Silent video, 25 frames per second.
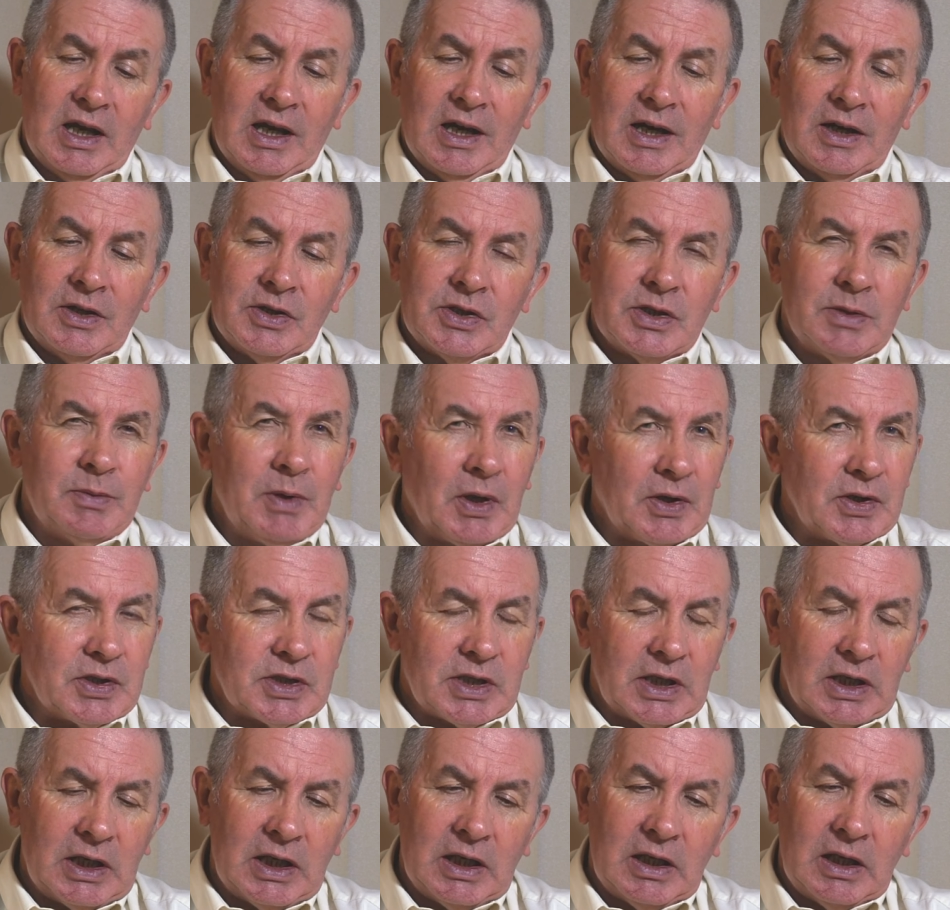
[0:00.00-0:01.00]
And to be
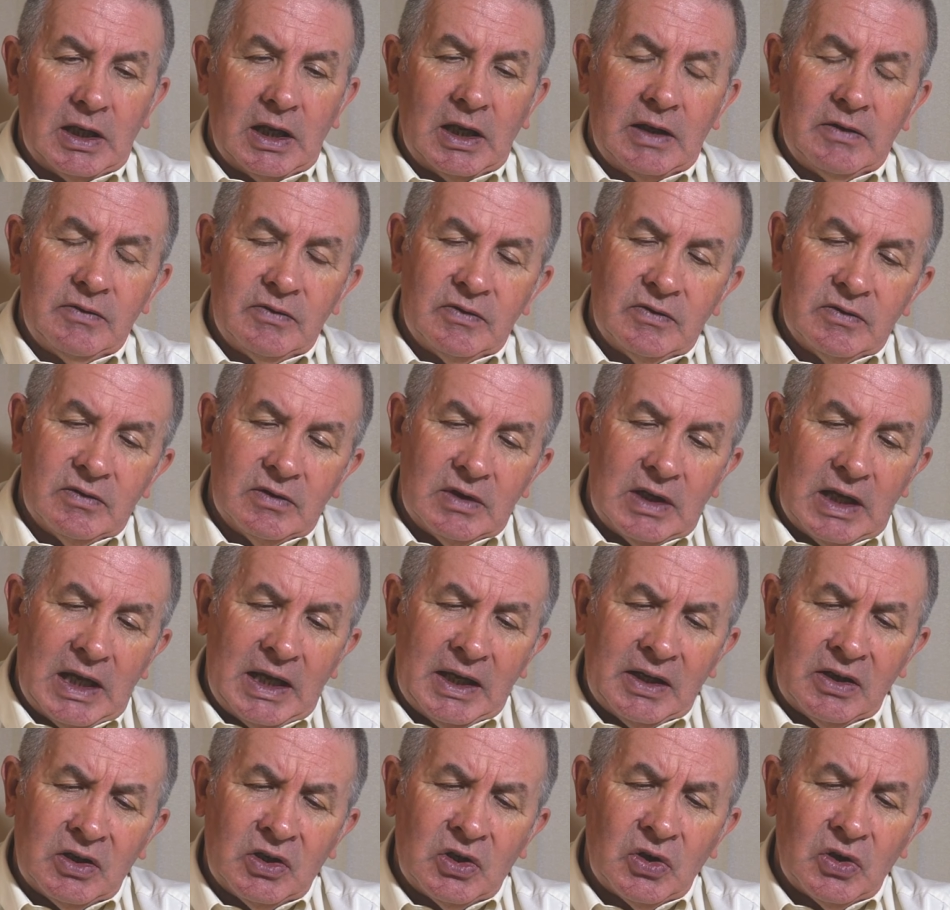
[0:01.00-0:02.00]
honest, it
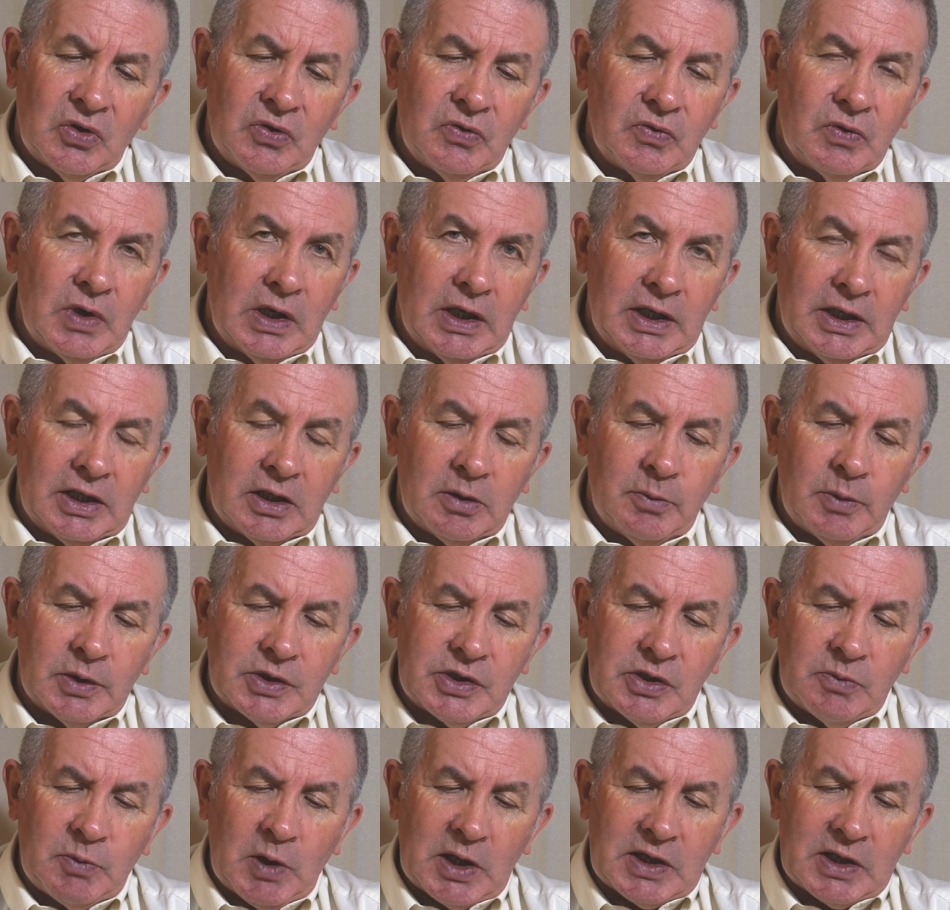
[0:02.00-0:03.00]
couldn't really come
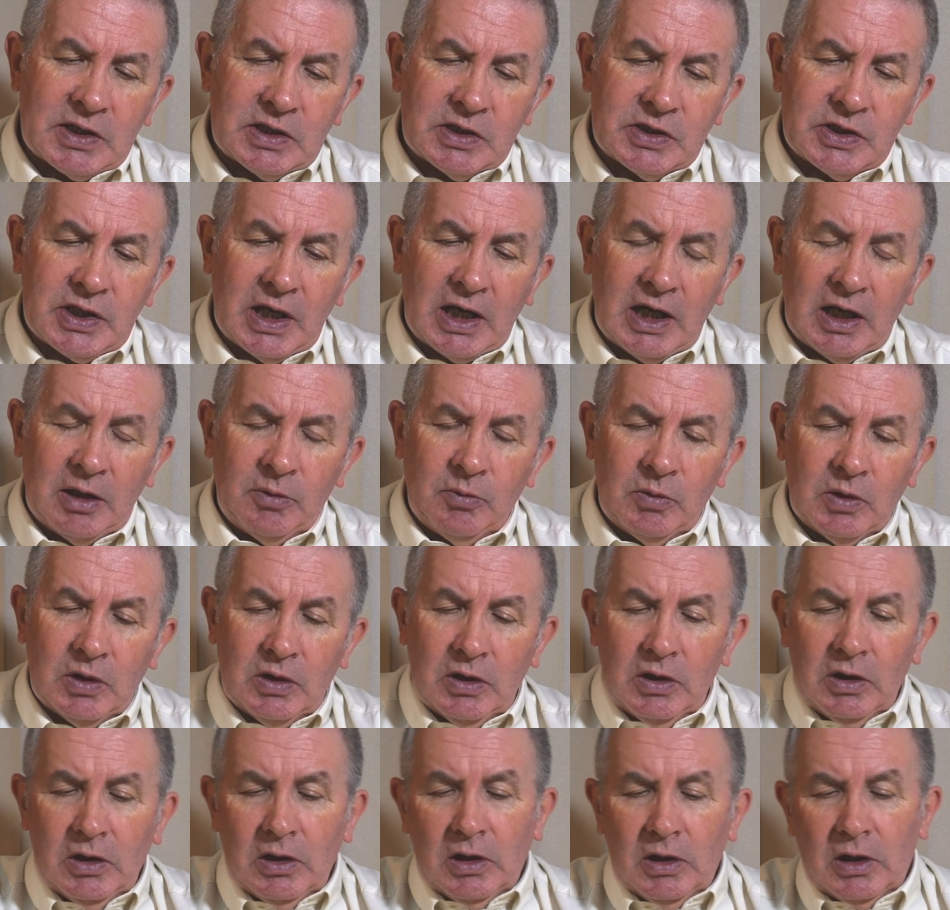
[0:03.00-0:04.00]
at a better time.
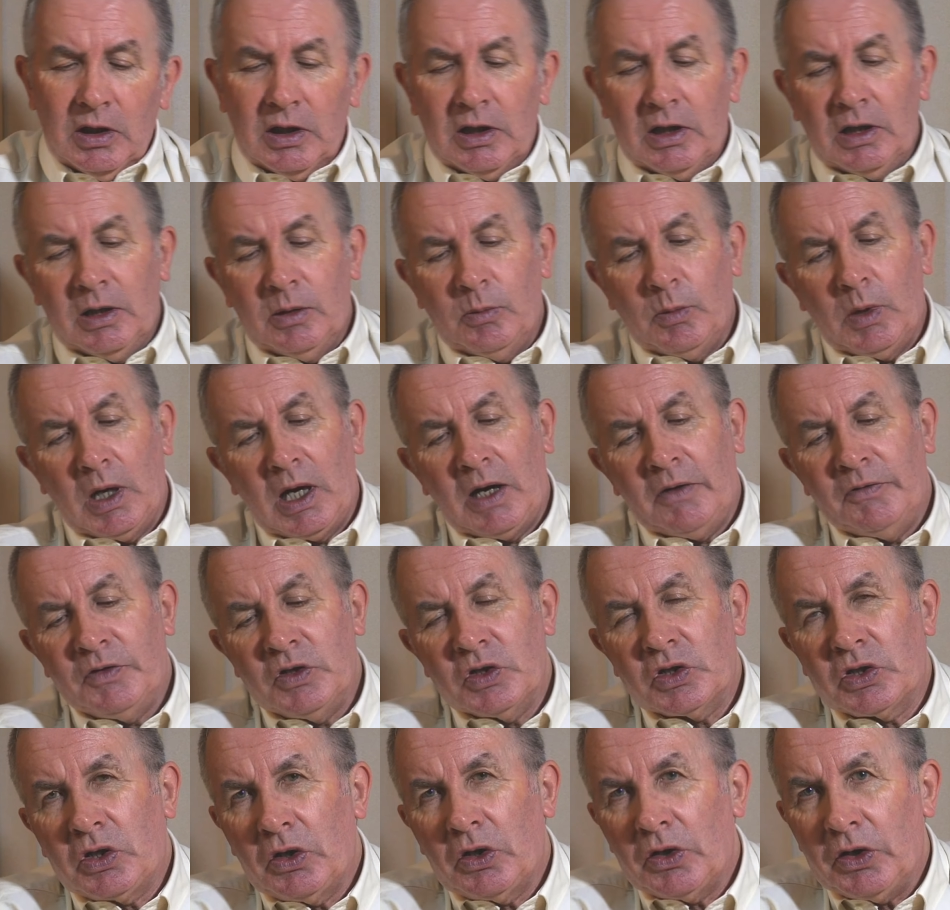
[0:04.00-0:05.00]
I've
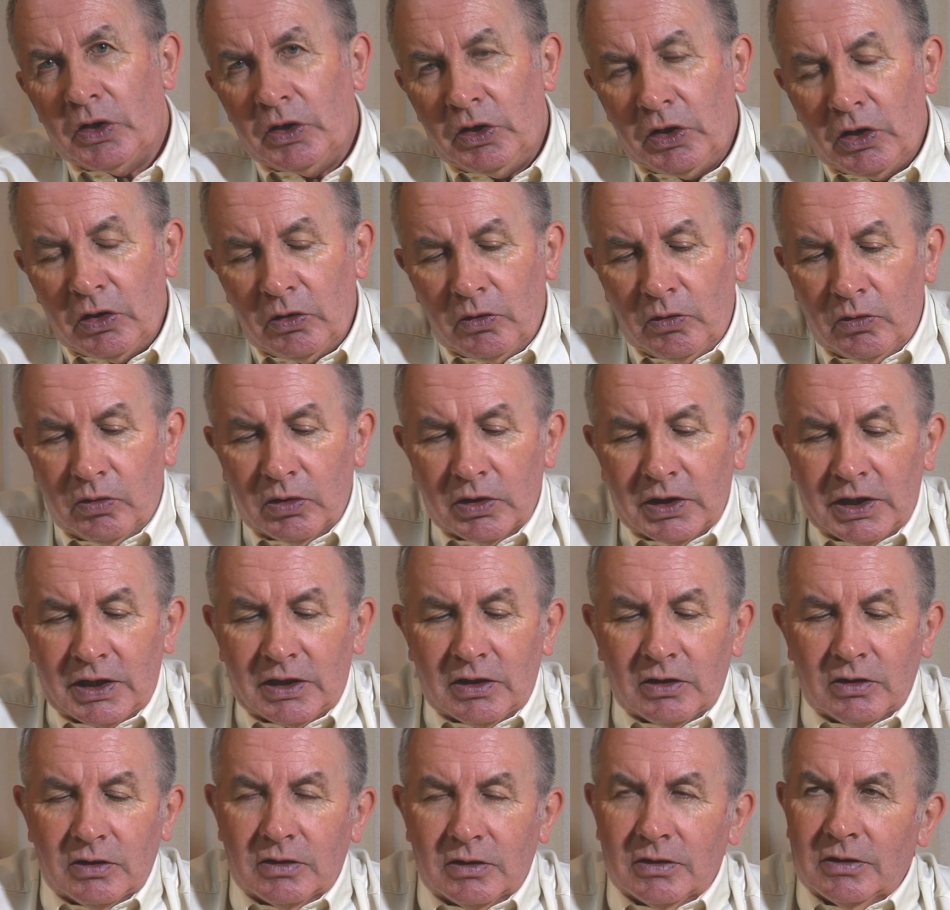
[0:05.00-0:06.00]
just got a new
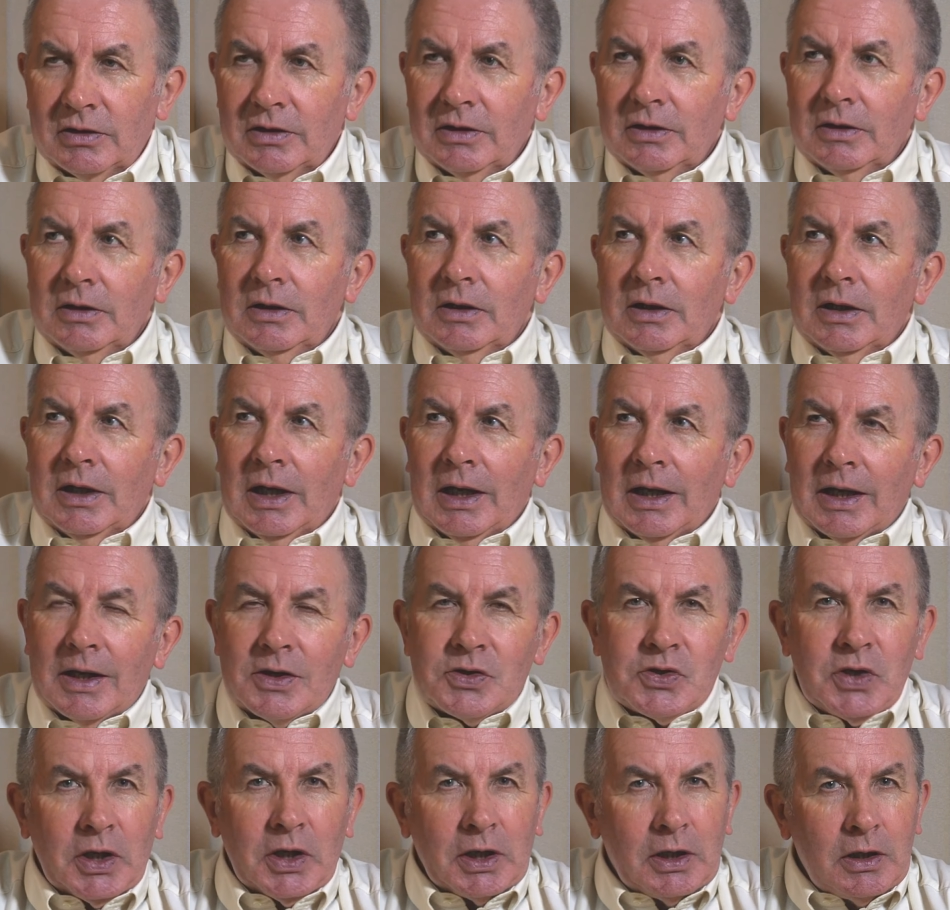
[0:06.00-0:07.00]
little
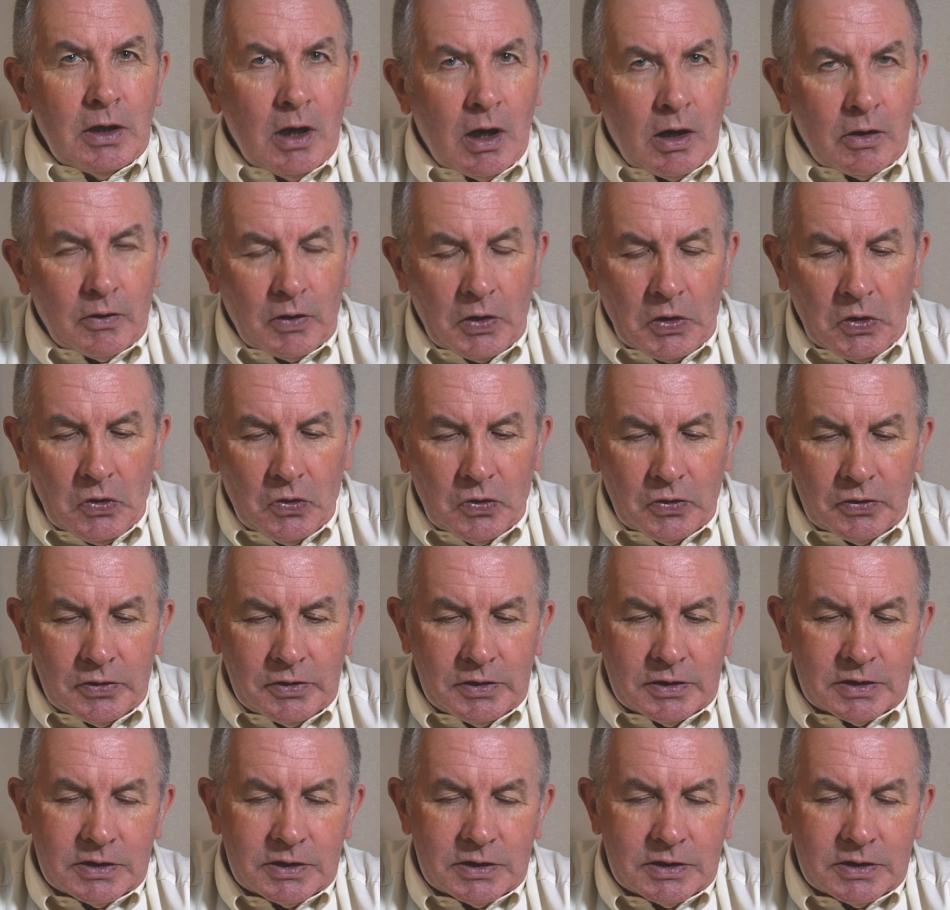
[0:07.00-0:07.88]
electric car on order, a